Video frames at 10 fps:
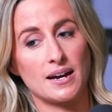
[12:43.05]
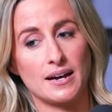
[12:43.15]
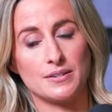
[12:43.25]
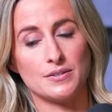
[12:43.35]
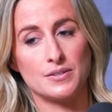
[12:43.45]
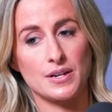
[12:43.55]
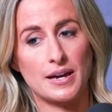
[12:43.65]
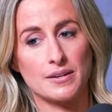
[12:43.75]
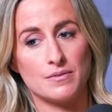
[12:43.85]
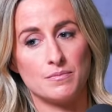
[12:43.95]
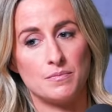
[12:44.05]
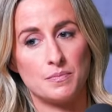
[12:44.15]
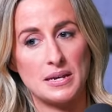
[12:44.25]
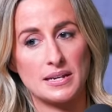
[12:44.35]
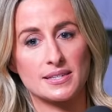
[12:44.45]
and and
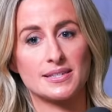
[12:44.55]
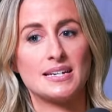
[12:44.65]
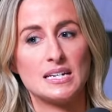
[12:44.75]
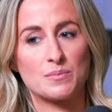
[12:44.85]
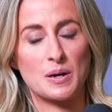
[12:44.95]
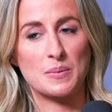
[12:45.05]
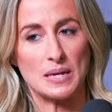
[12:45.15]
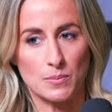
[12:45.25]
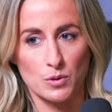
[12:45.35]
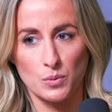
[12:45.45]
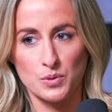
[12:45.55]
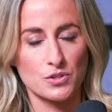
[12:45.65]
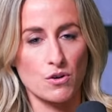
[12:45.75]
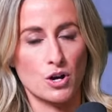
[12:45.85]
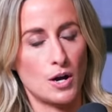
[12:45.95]
being seen by people
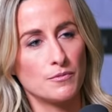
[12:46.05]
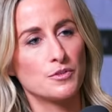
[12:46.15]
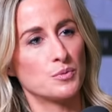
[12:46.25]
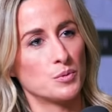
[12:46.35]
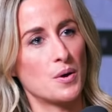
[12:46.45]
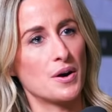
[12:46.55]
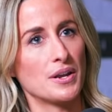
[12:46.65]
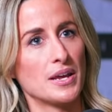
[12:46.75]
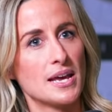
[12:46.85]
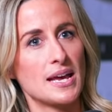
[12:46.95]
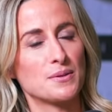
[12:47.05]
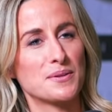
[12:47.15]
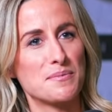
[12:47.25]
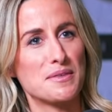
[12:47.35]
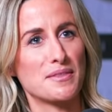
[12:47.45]
was not a comfortable one. It's
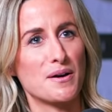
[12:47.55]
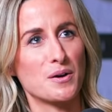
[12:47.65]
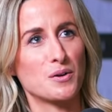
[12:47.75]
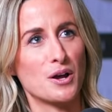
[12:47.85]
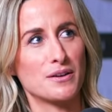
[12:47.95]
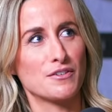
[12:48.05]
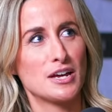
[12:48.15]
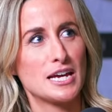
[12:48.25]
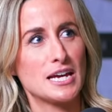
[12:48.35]
something that I kind of